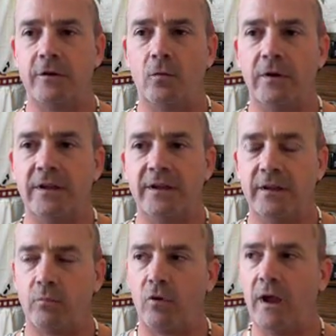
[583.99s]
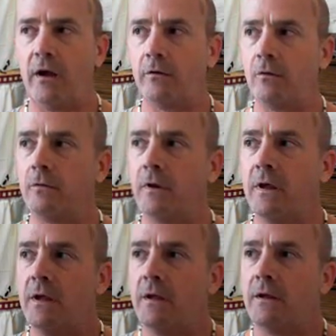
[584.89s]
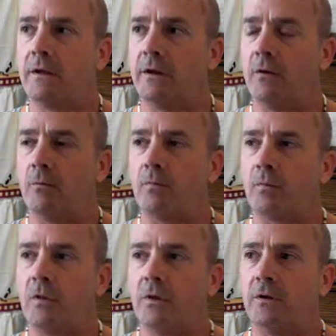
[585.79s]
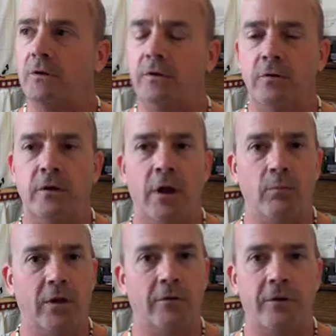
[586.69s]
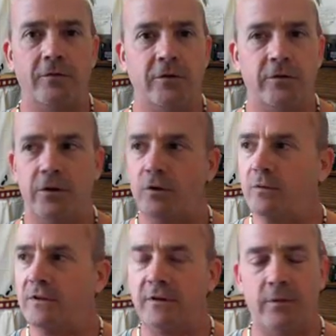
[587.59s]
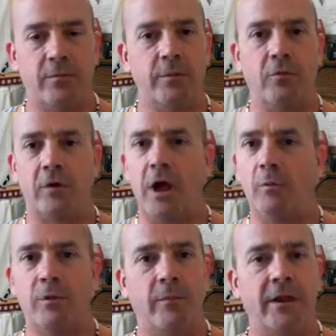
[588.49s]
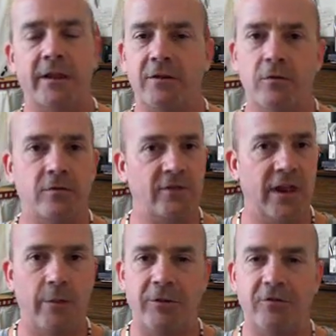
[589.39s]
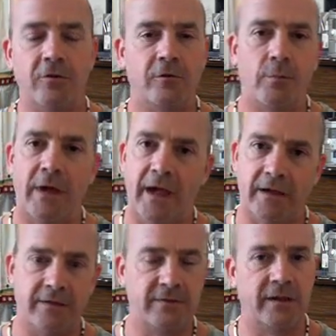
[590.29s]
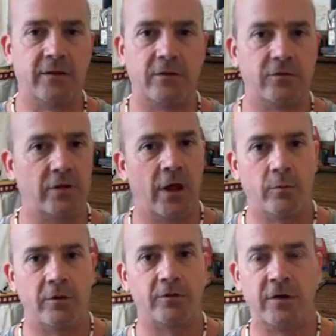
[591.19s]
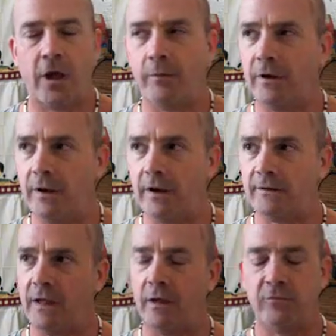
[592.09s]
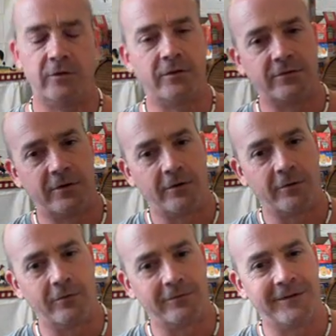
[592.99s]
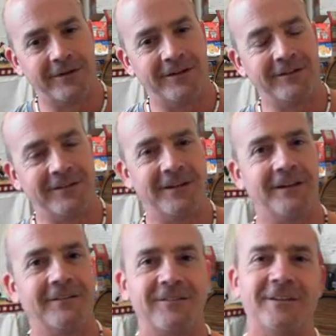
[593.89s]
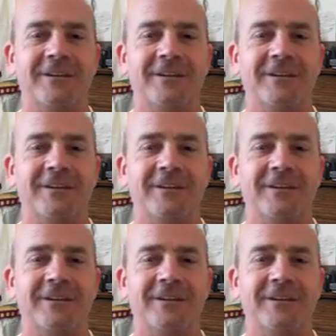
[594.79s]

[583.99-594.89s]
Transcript: We can get proud on, you do an upload on YouTube and you get people complimenting you and slapping you on the back and saying, good job, and a lot of times you can start going, yeah,